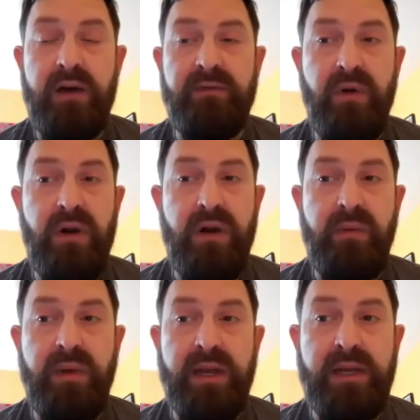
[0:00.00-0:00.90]
For
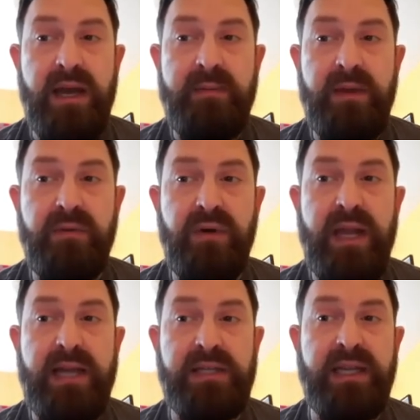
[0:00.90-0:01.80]
when anytime anyone
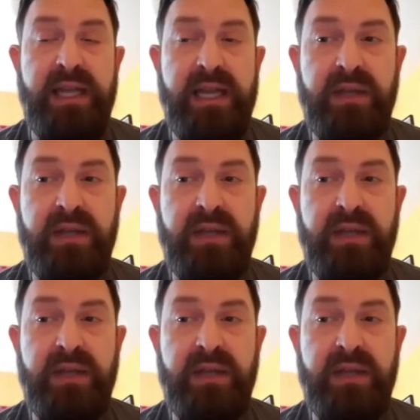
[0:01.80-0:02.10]
has like an